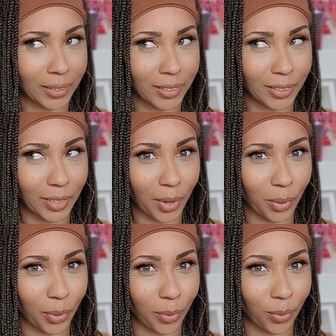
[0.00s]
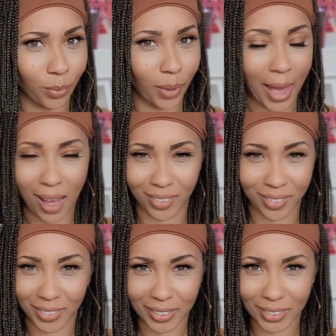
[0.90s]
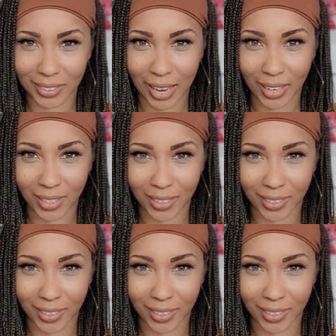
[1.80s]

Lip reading: so how long does it take?